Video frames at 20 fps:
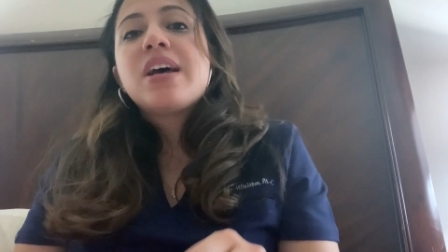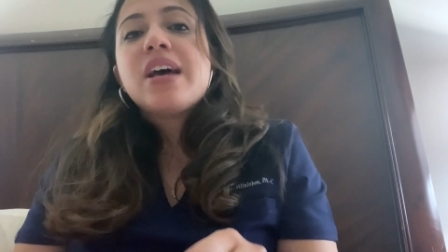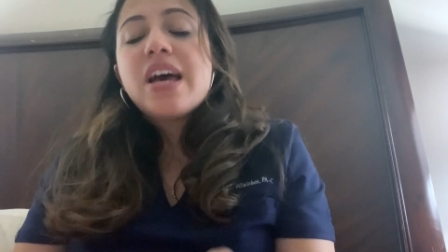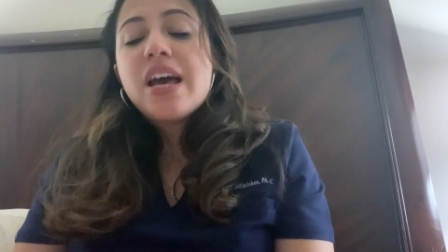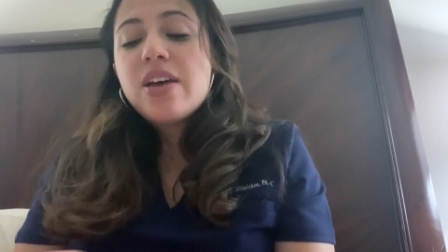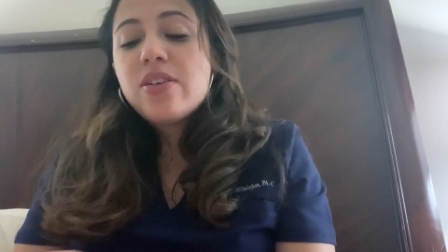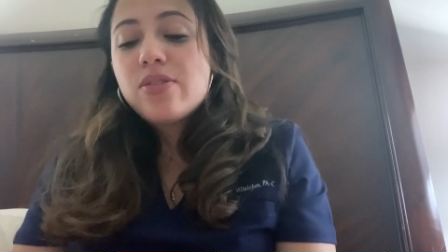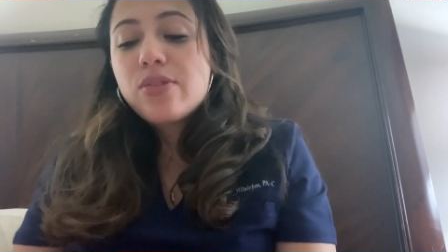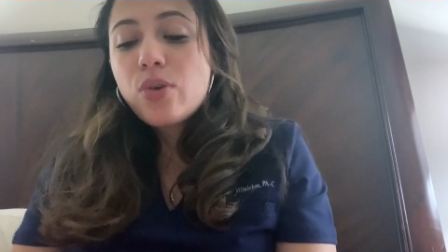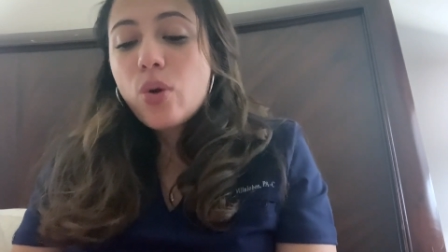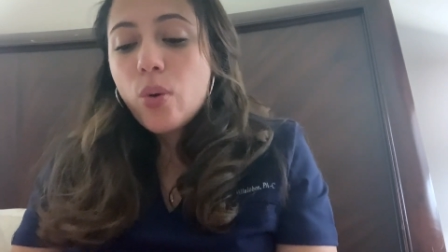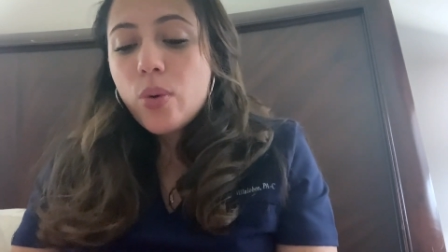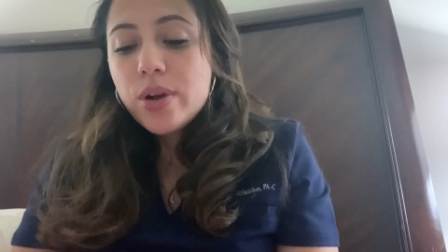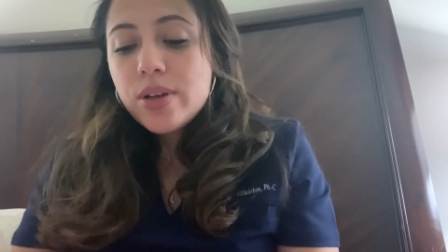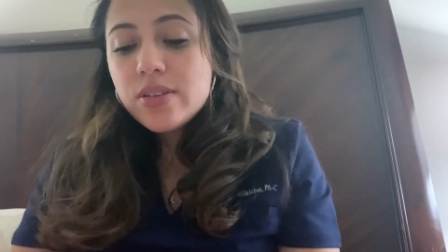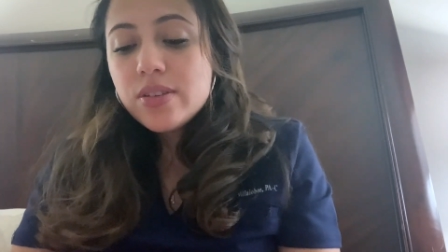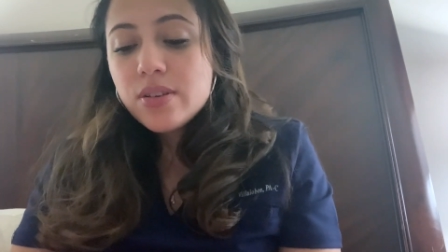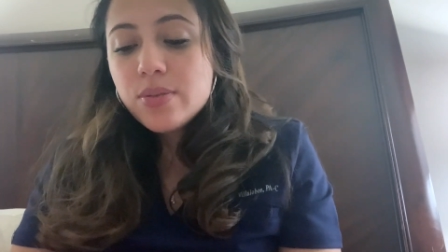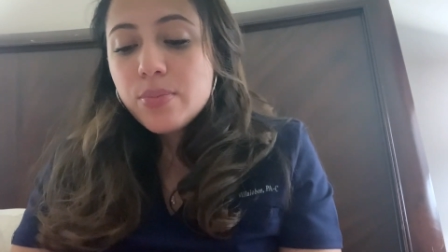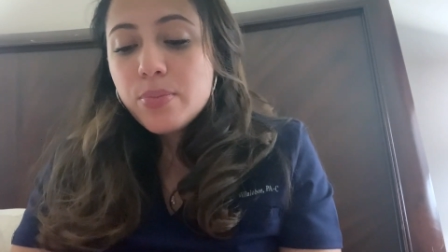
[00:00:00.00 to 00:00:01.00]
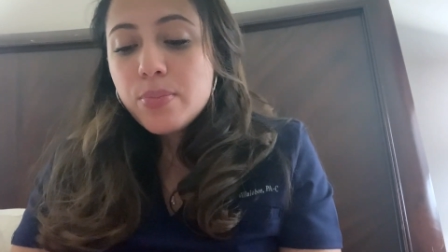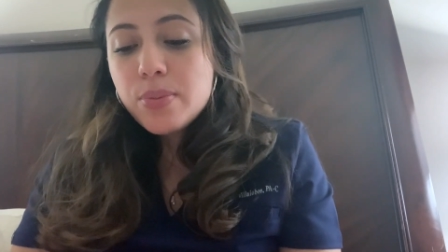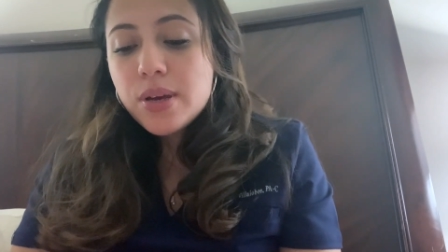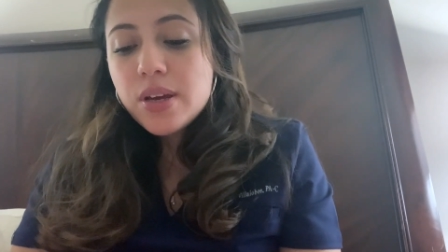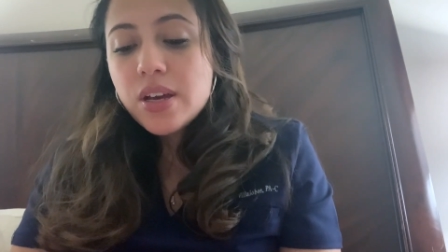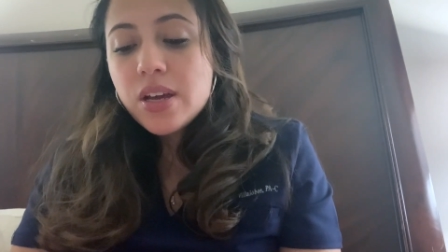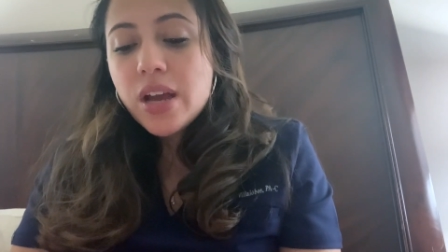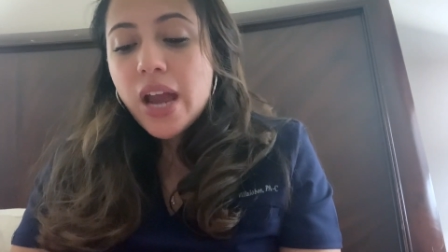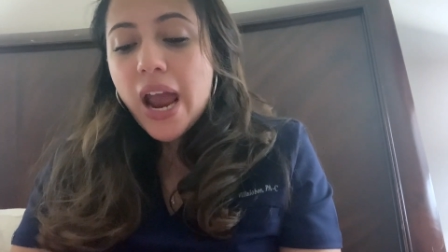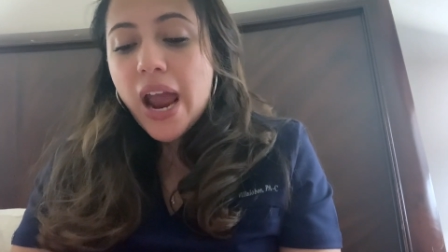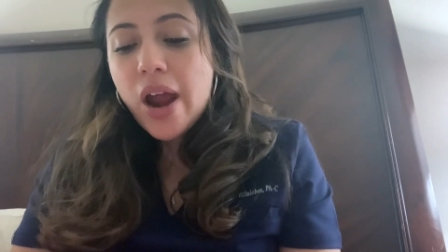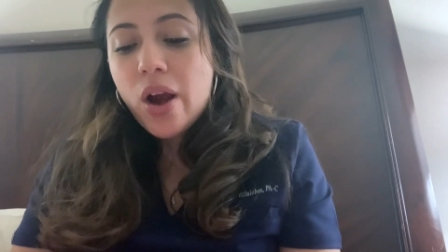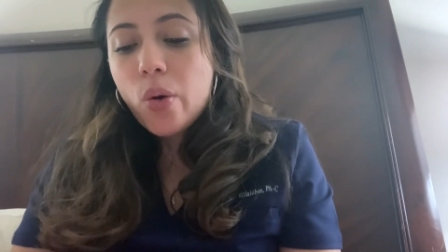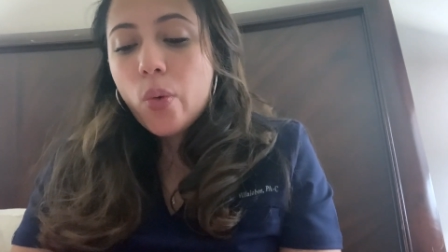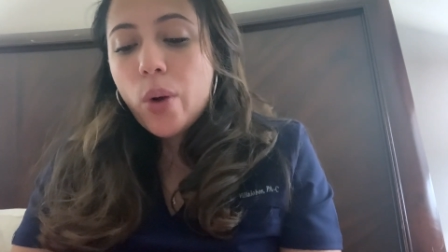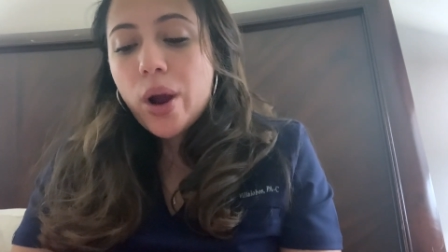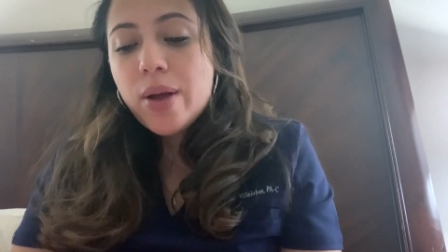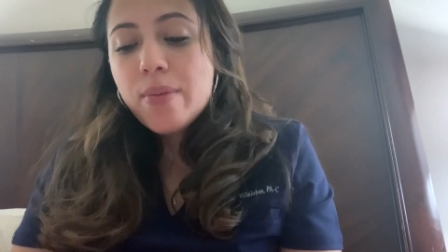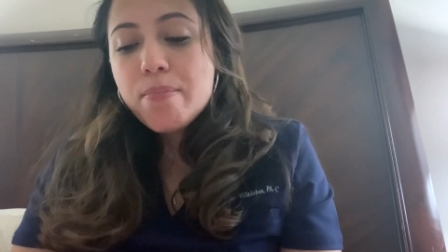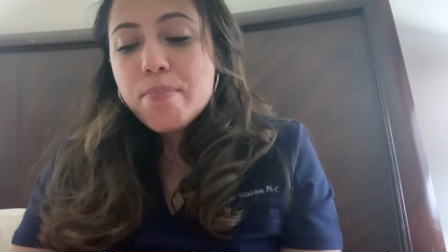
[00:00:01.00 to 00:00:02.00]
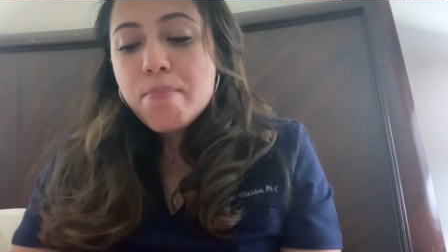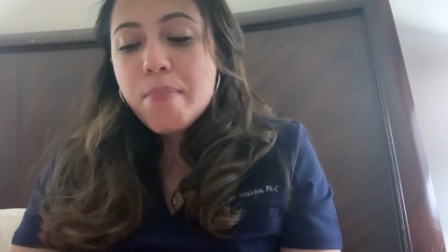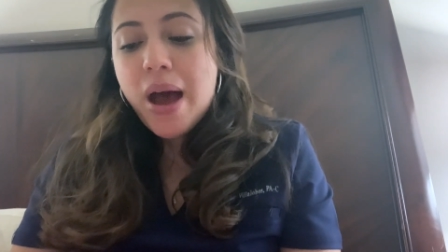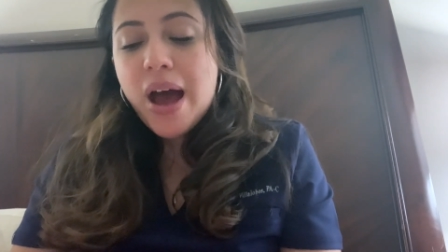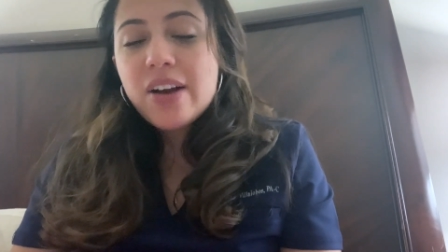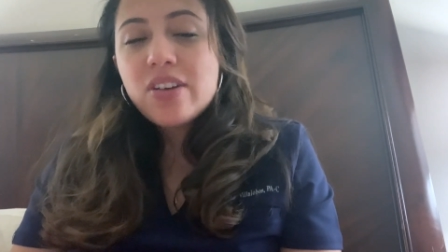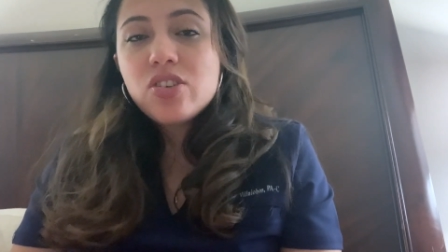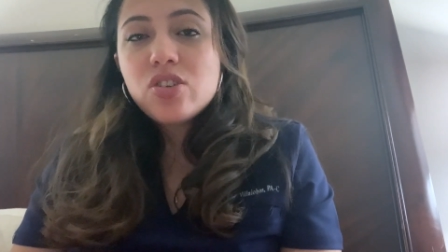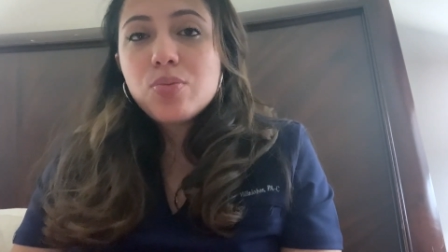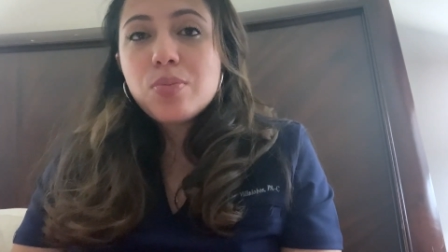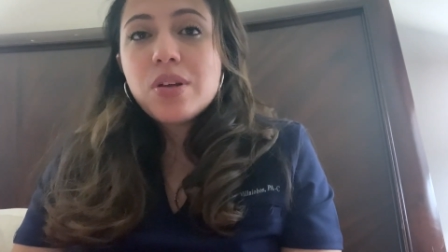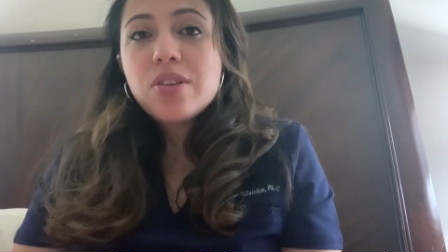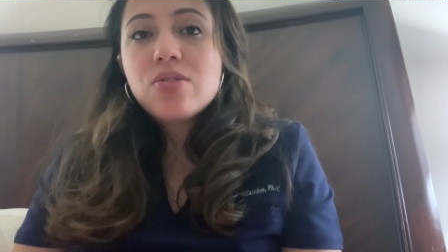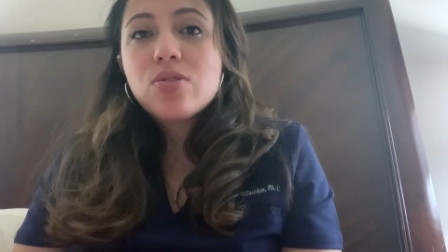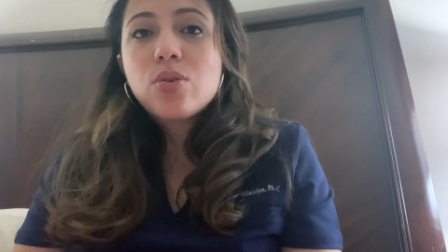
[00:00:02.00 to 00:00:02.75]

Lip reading: is going to be airway management.